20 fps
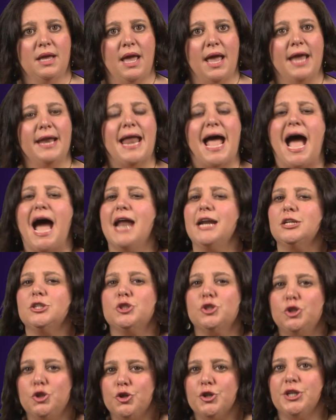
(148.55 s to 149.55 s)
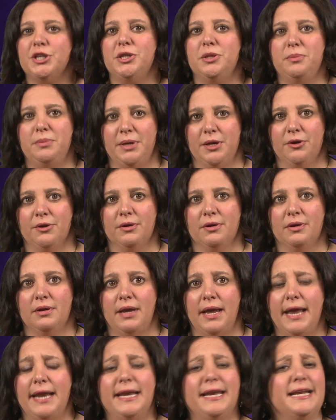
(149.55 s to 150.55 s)
an honest look in the mirror
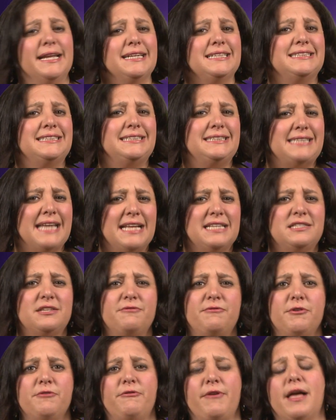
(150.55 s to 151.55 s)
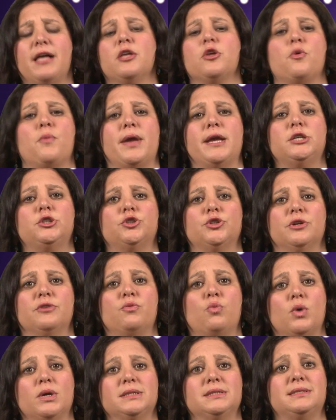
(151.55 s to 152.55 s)
and an extensive evaluation
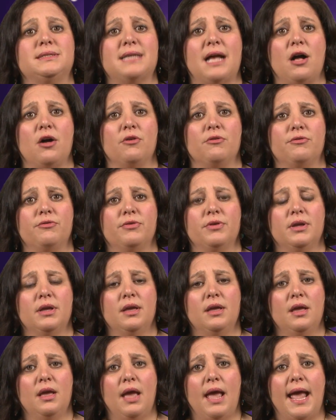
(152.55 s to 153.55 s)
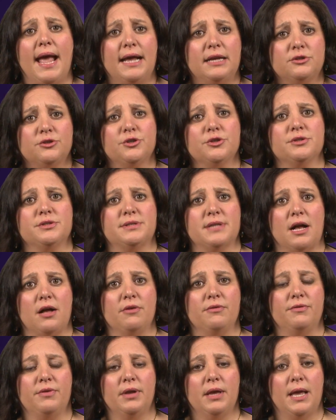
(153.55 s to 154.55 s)
of oneself. Ask
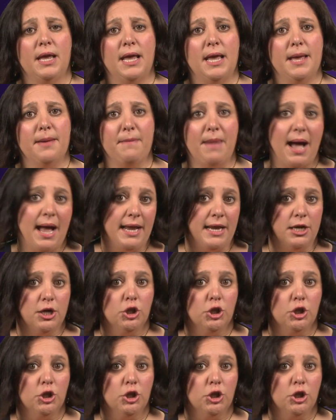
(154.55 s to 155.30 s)
yourself, am I an